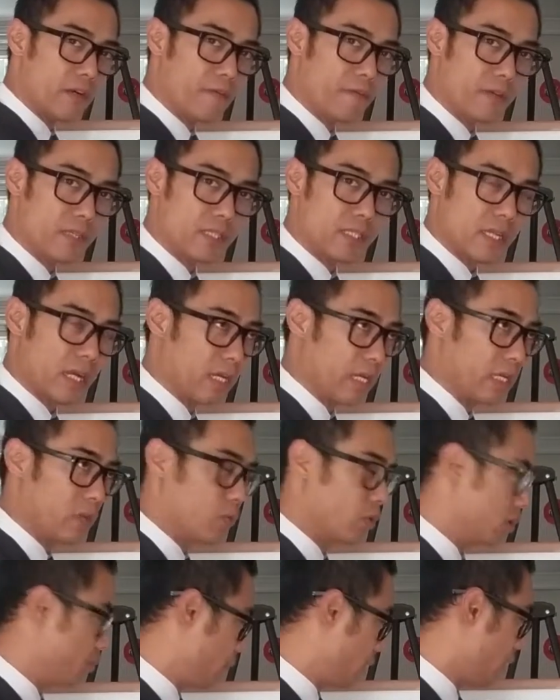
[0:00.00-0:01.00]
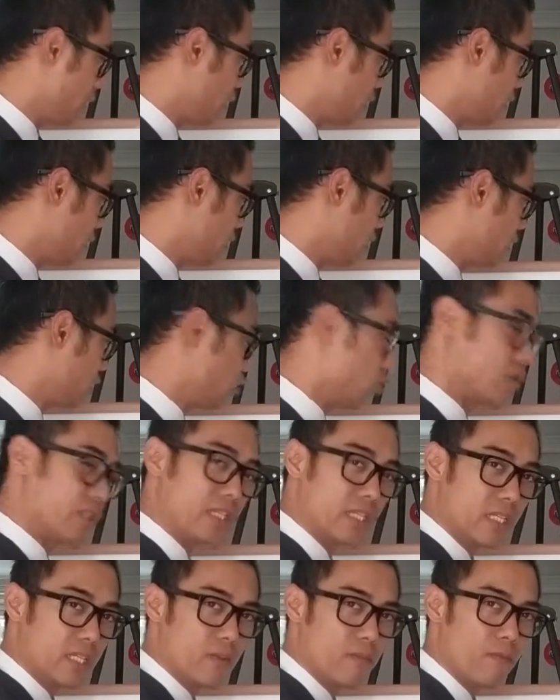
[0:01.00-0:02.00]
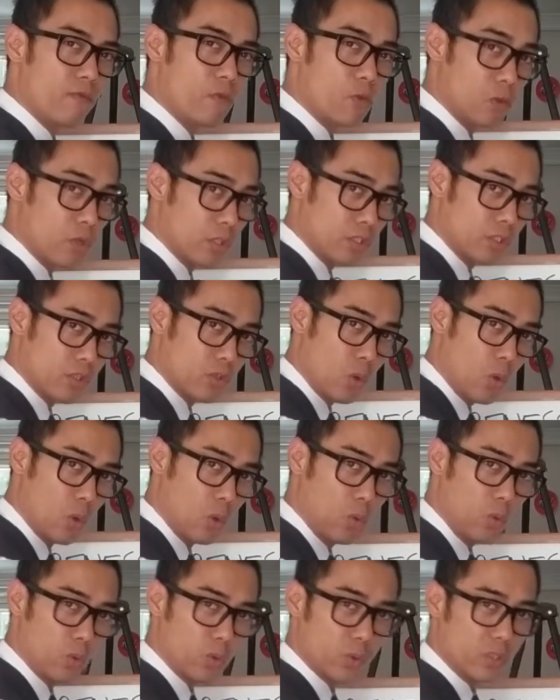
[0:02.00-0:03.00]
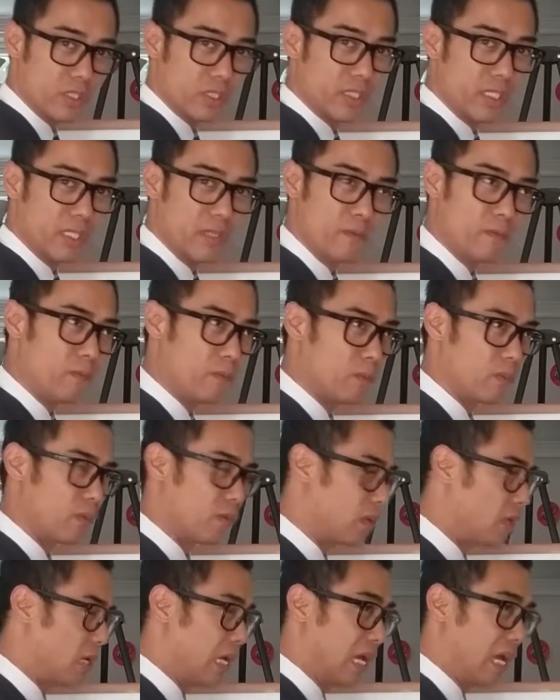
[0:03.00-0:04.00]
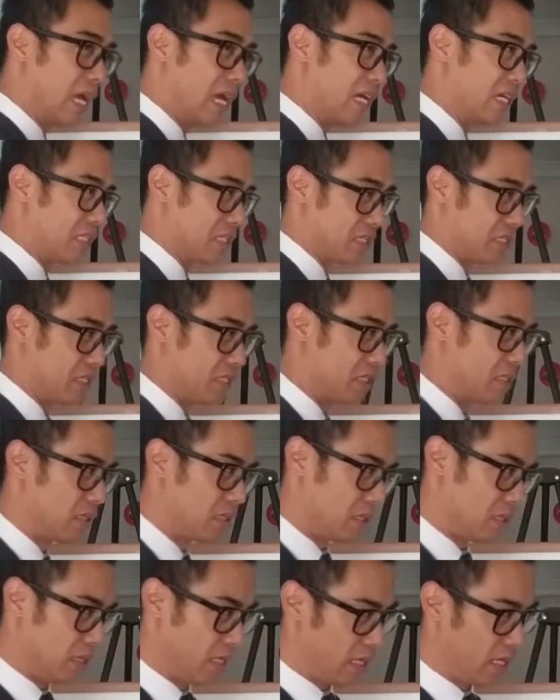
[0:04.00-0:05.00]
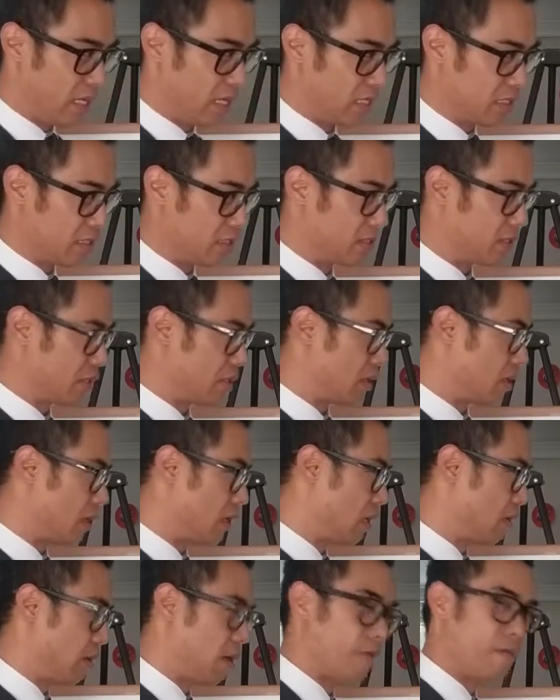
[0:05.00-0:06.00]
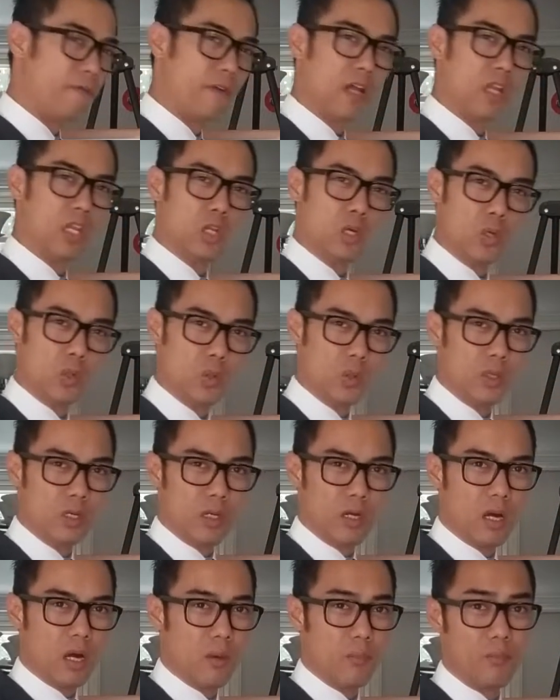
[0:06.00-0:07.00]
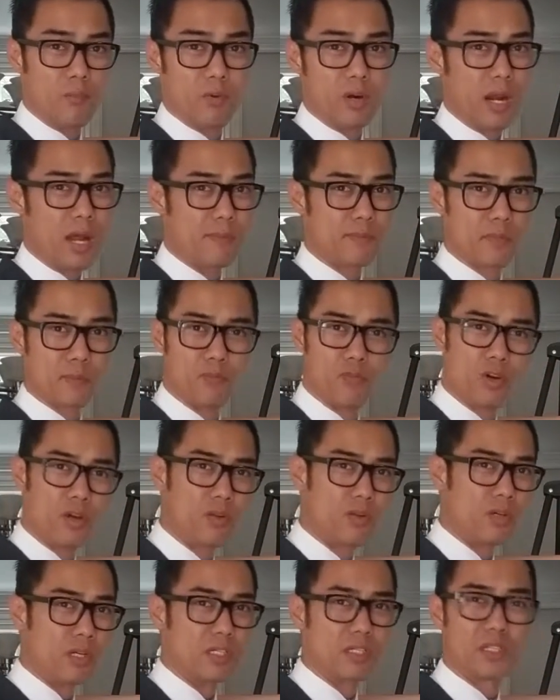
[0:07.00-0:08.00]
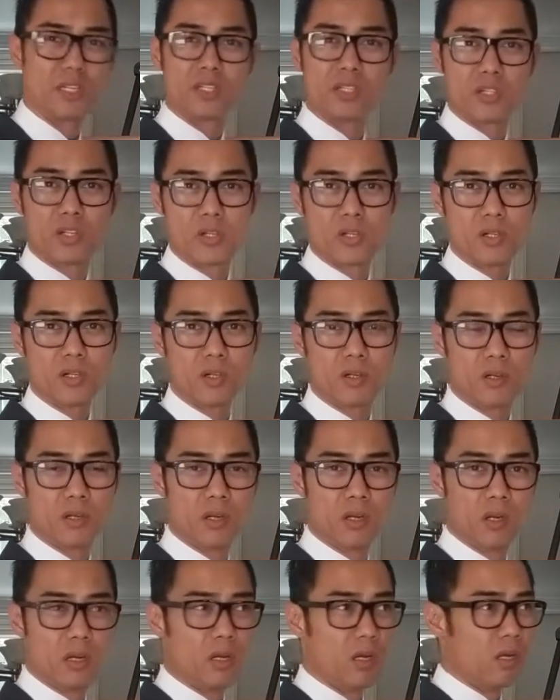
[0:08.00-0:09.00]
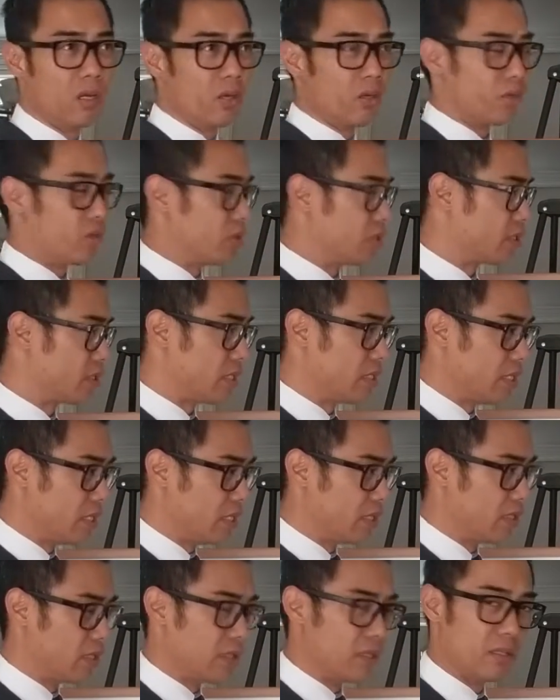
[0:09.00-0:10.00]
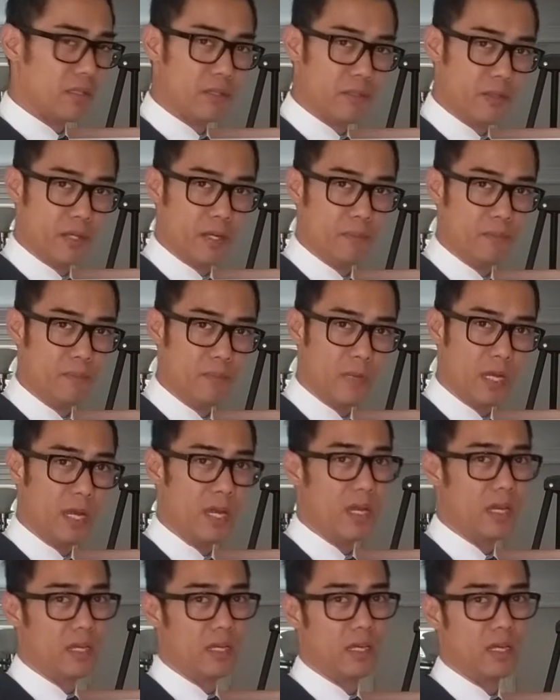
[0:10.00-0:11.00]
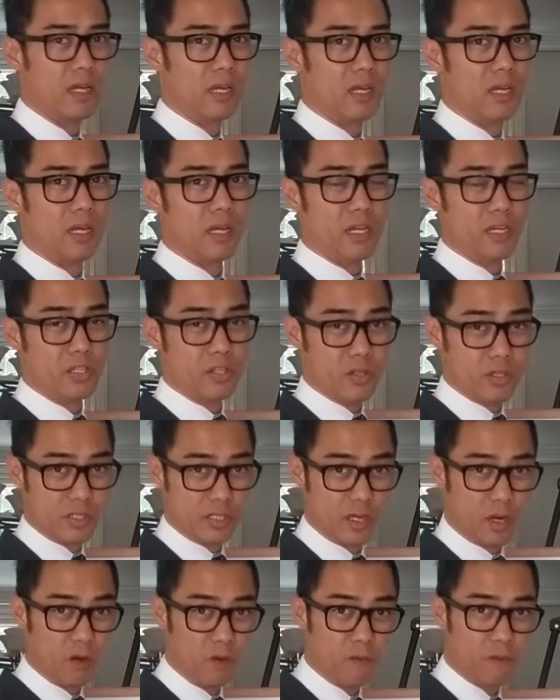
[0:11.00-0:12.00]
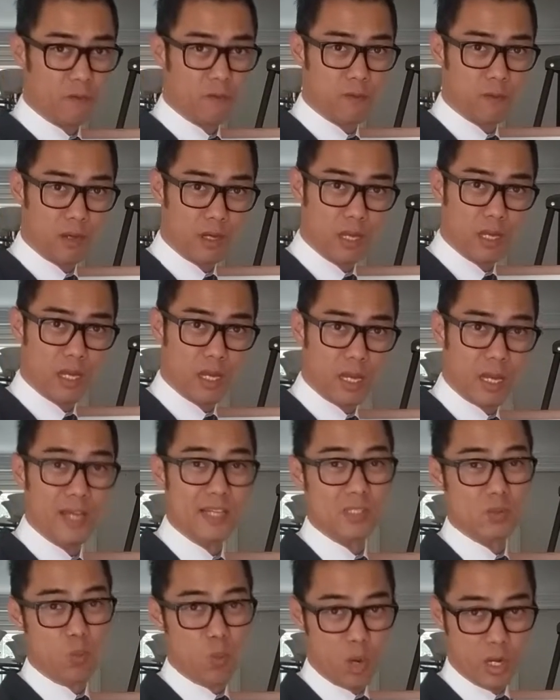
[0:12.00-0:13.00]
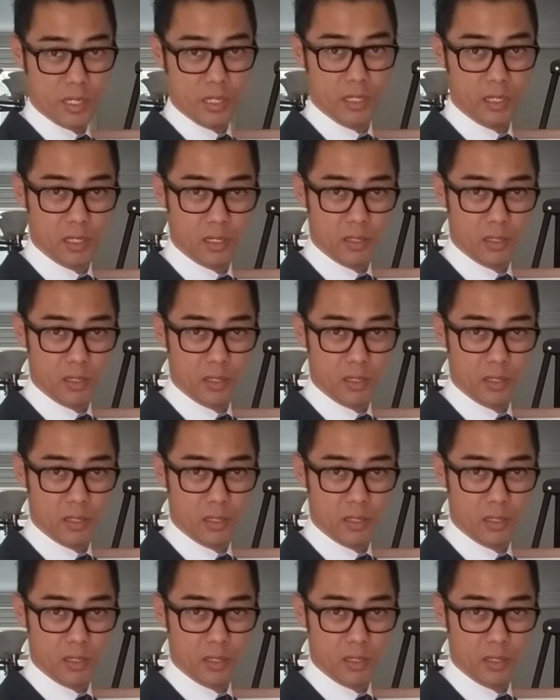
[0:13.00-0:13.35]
difference that it would make? You see them for a soul. You see them as a fellow, perhaps a brother, a sister. You see them and yourself as one.